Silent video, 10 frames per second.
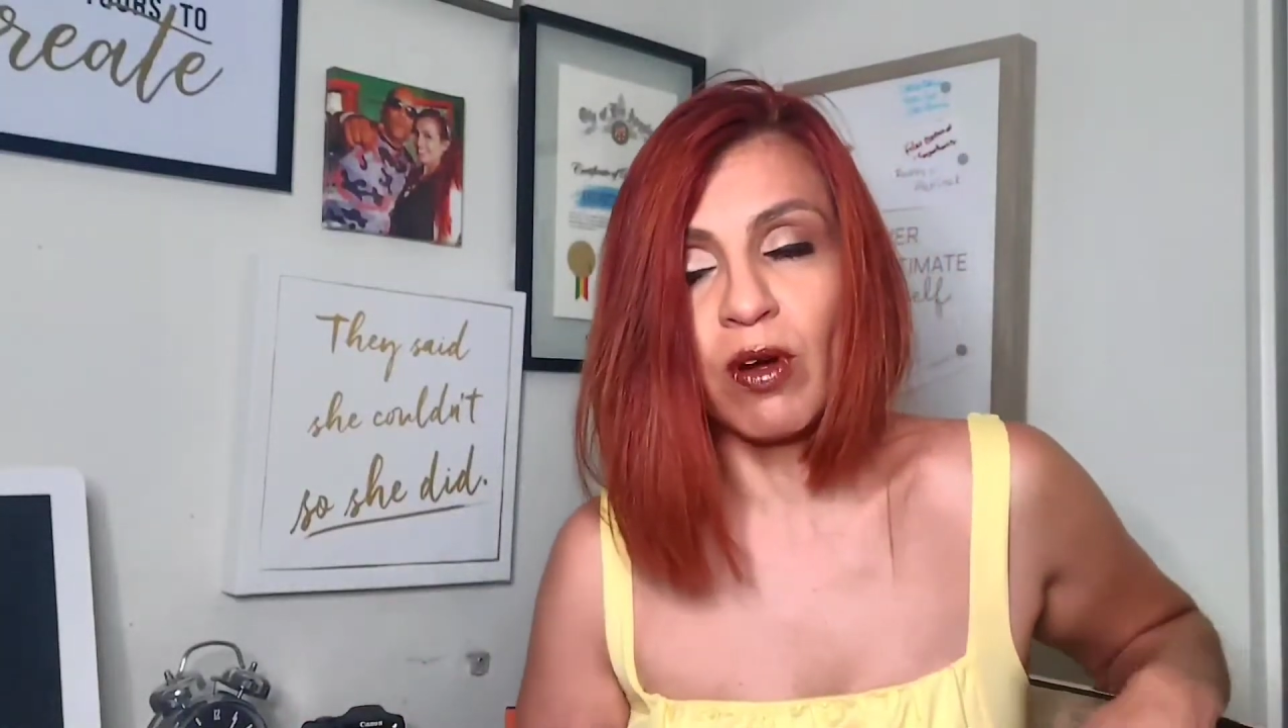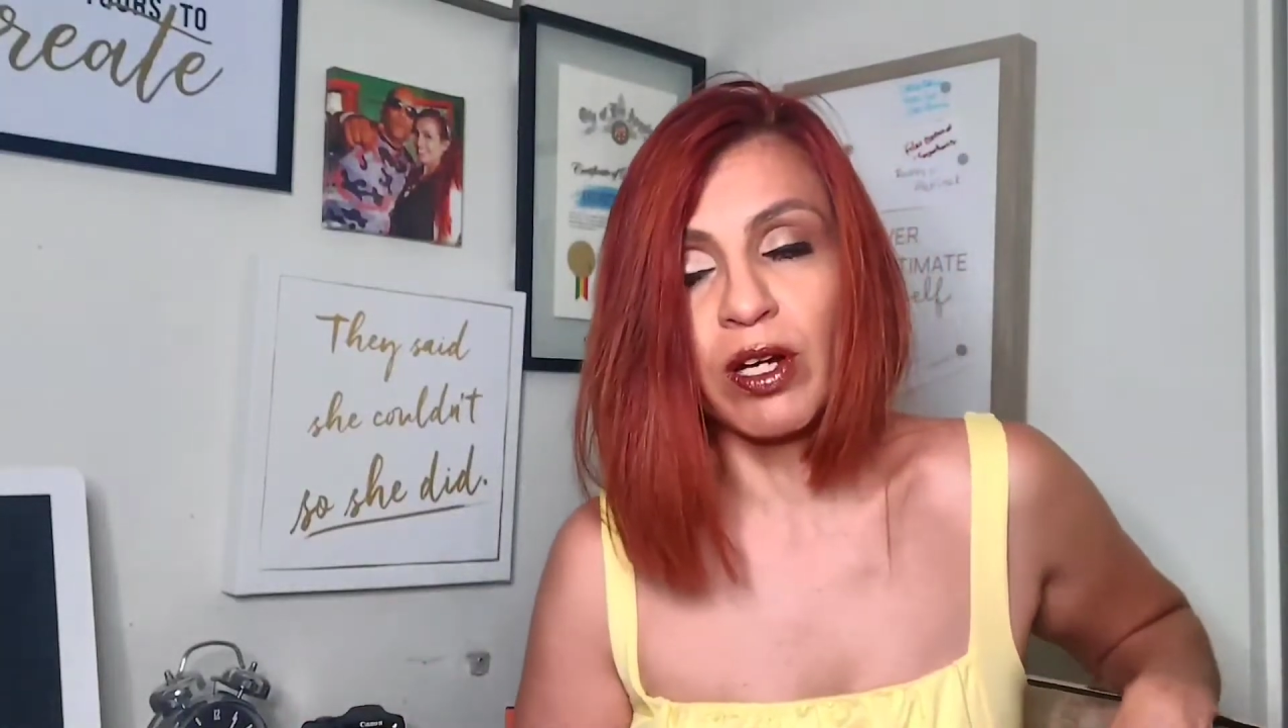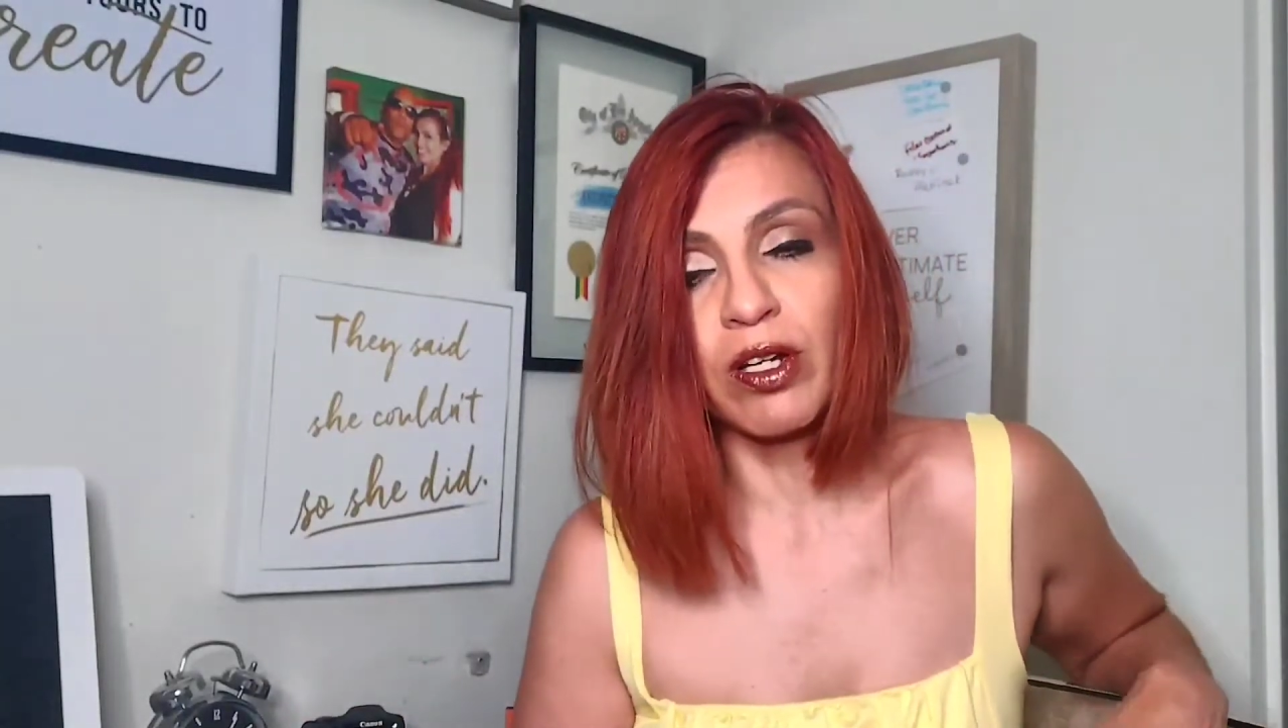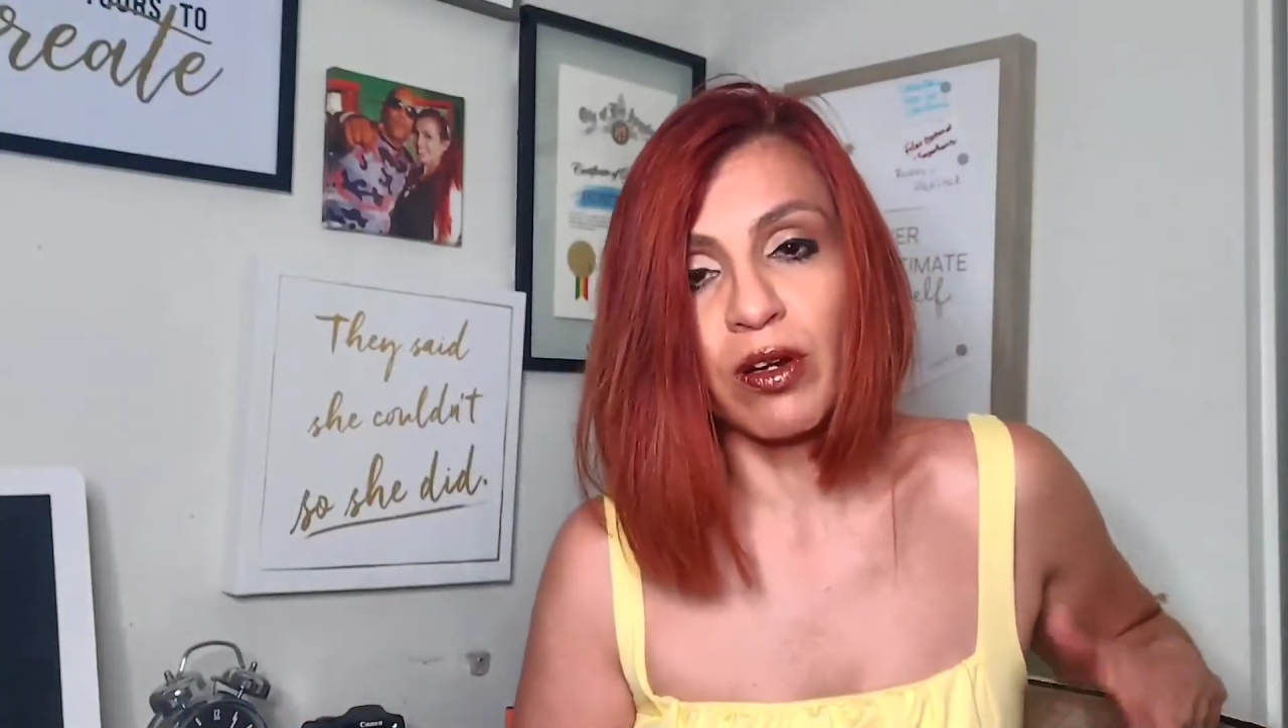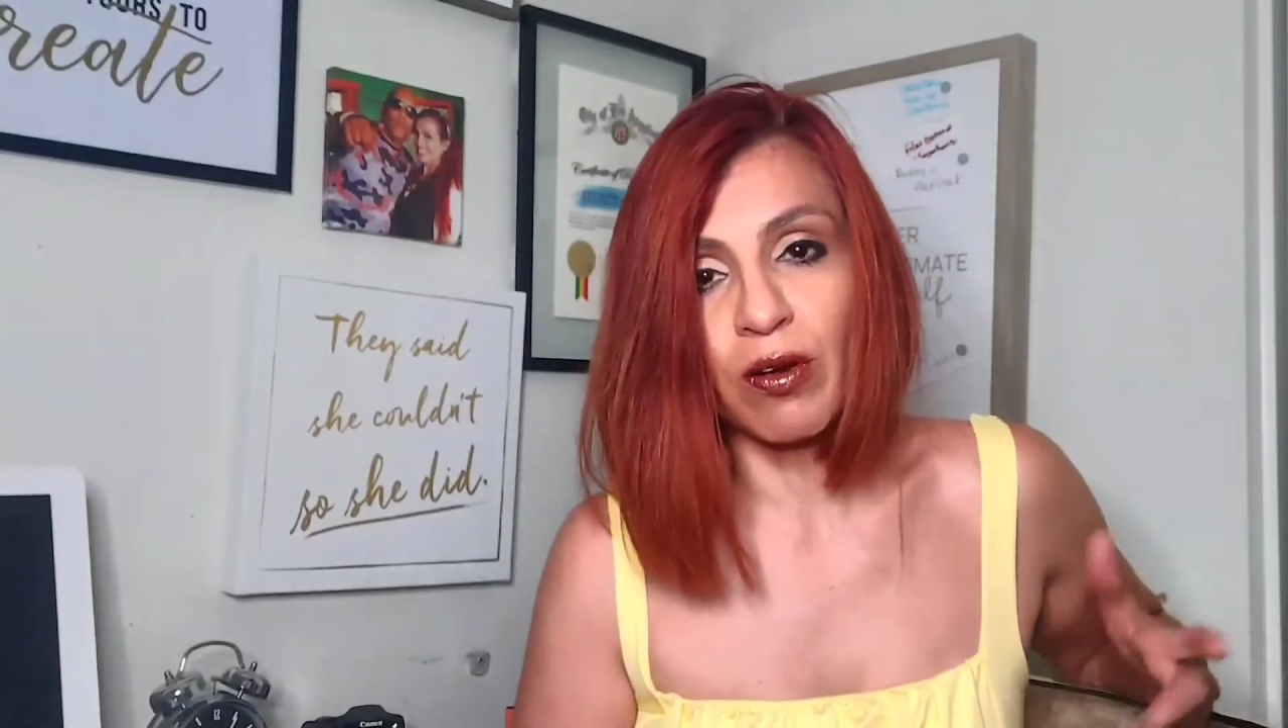
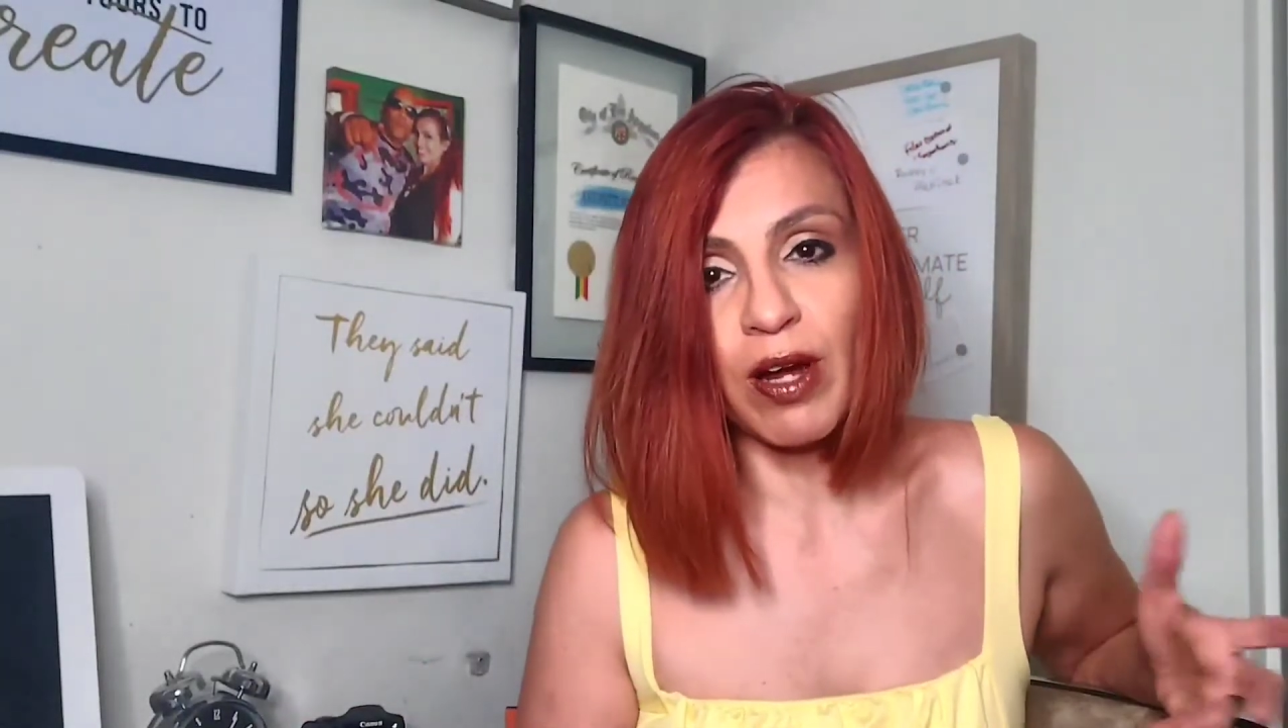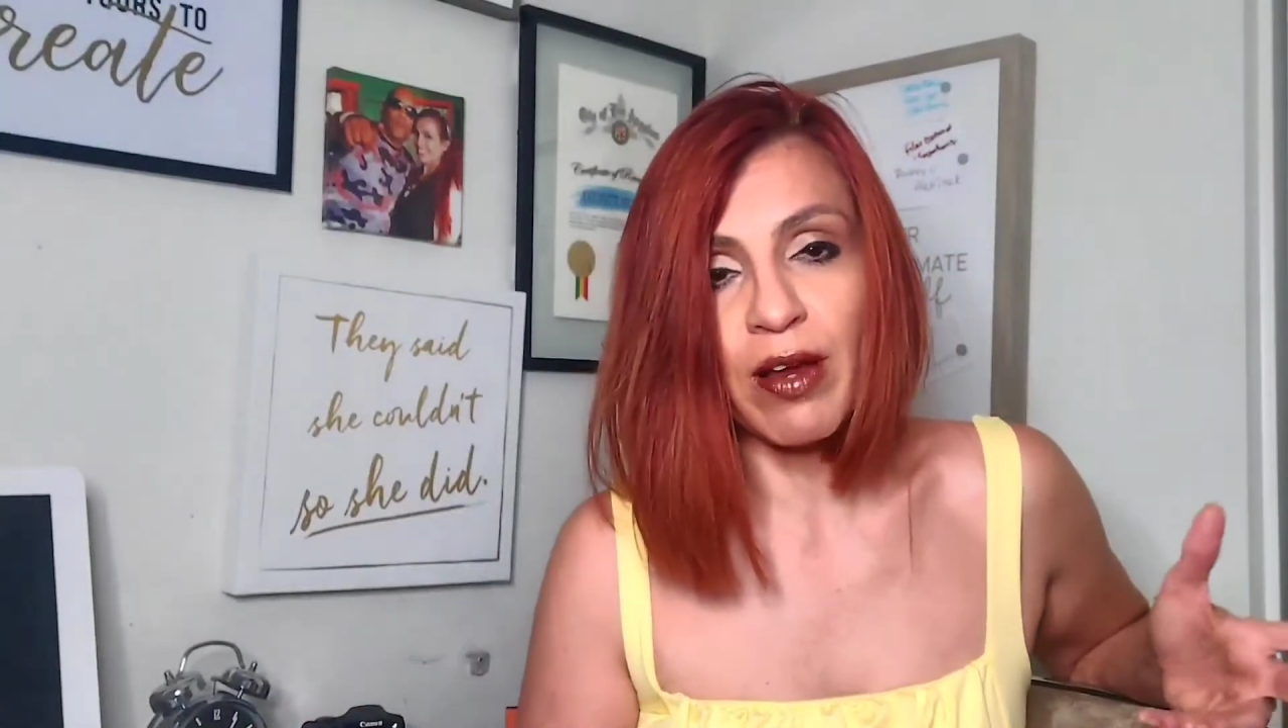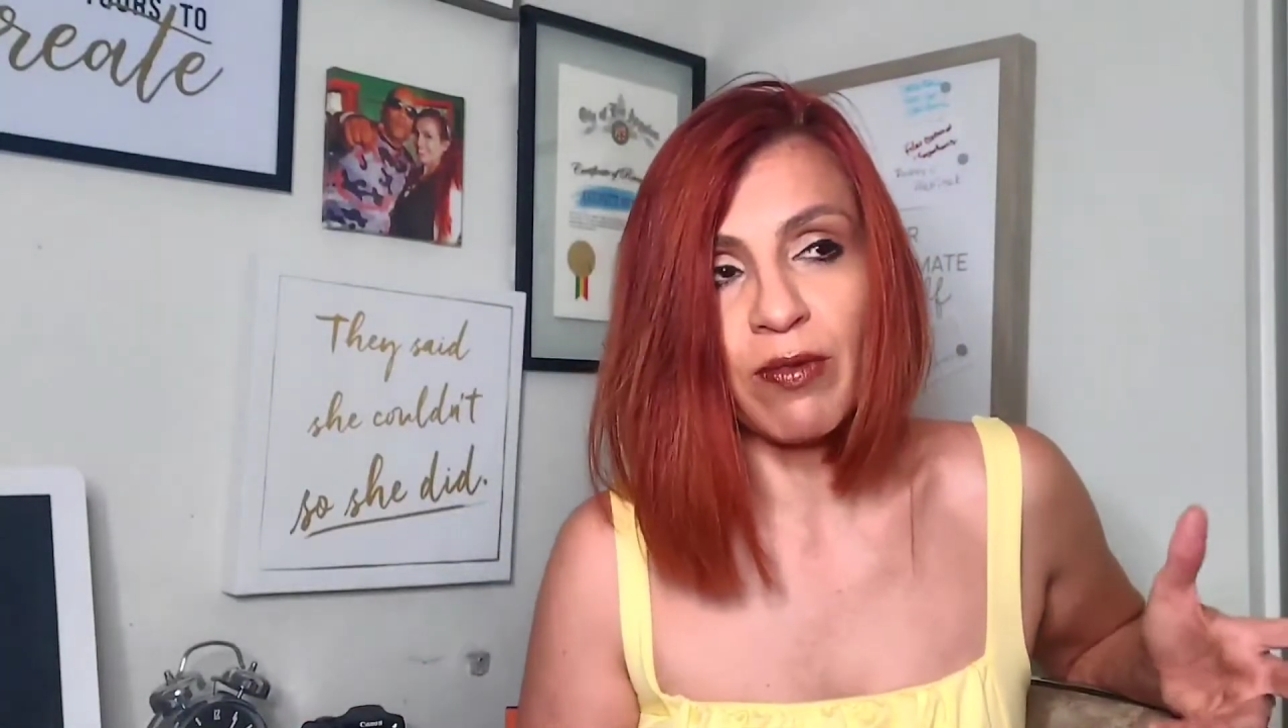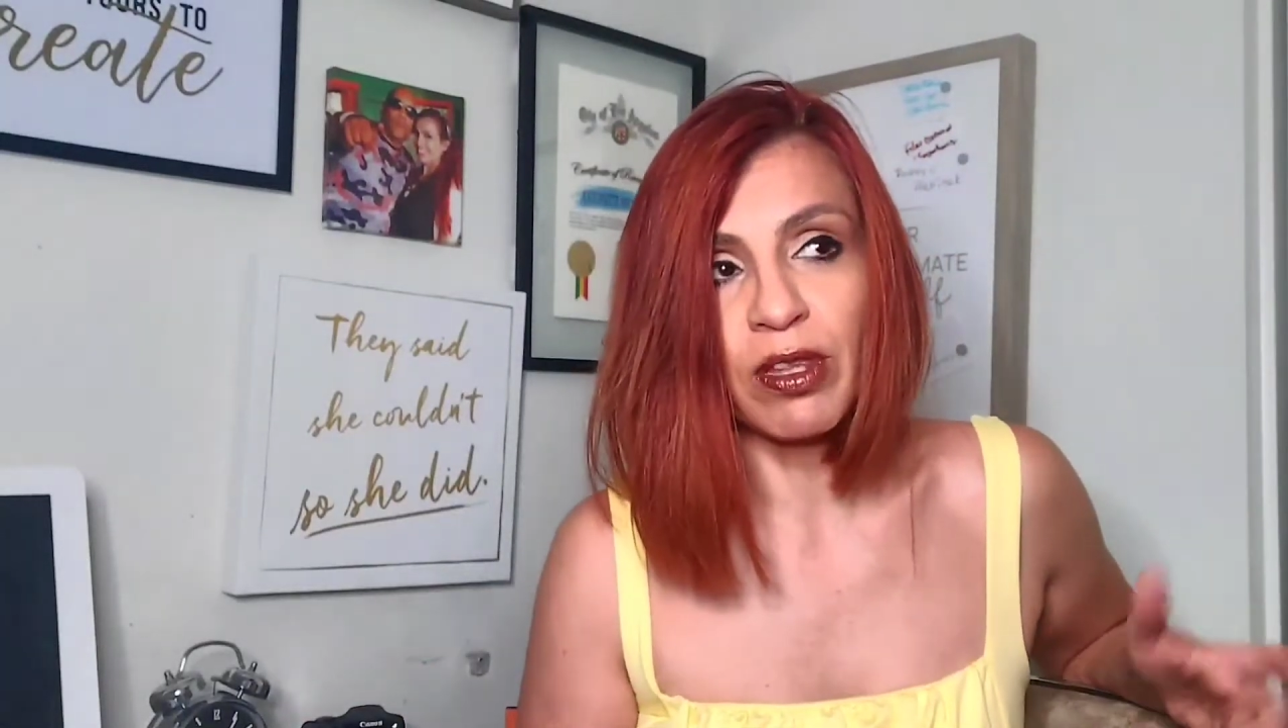want to create